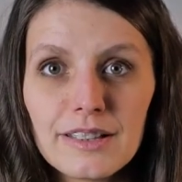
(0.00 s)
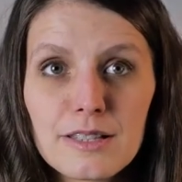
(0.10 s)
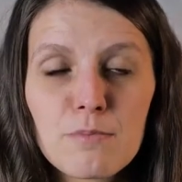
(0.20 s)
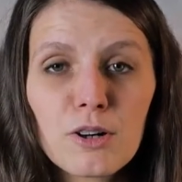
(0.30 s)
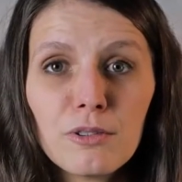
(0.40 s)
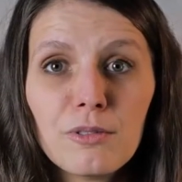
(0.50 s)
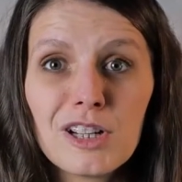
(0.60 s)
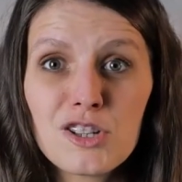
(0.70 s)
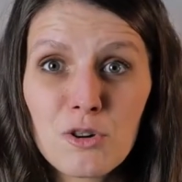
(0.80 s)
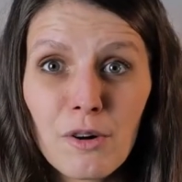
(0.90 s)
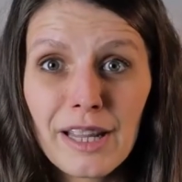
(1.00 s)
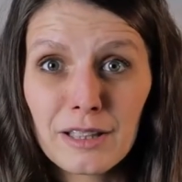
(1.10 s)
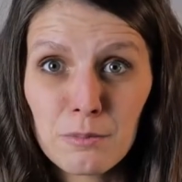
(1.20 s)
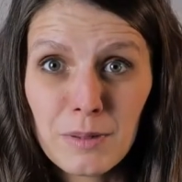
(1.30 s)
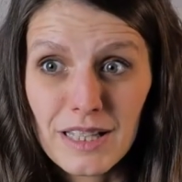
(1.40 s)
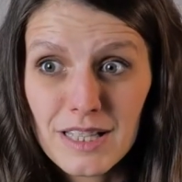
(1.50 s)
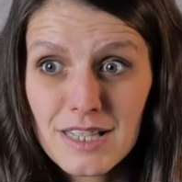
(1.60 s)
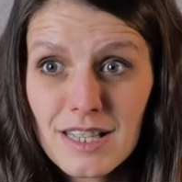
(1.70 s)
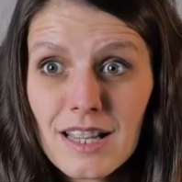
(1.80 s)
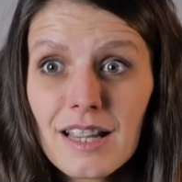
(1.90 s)
this perfect joy and
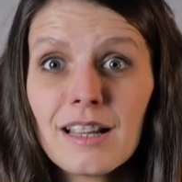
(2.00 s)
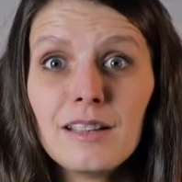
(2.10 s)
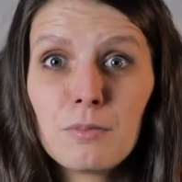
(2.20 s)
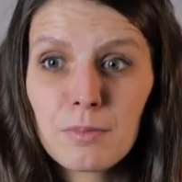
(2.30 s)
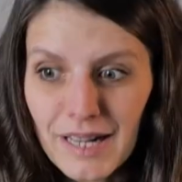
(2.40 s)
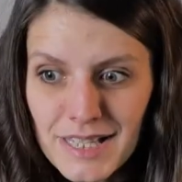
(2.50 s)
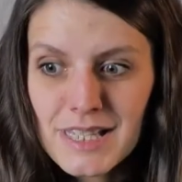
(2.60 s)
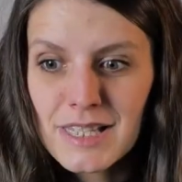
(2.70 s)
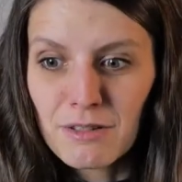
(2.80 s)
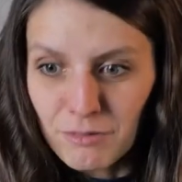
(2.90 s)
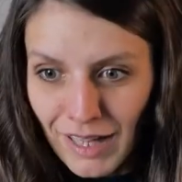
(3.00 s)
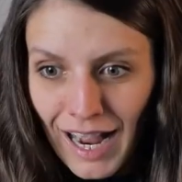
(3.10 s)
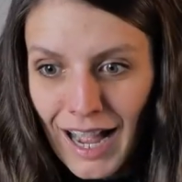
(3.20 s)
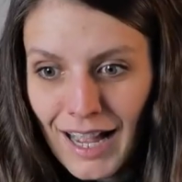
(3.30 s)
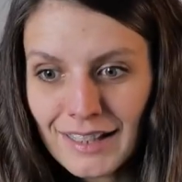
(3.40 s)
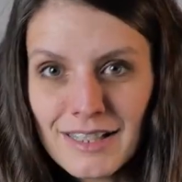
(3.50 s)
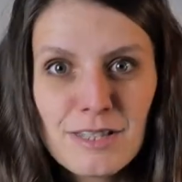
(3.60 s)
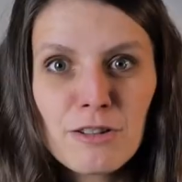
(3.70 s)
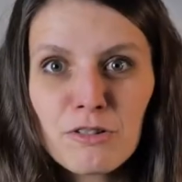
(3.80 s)
peace the presence of God is the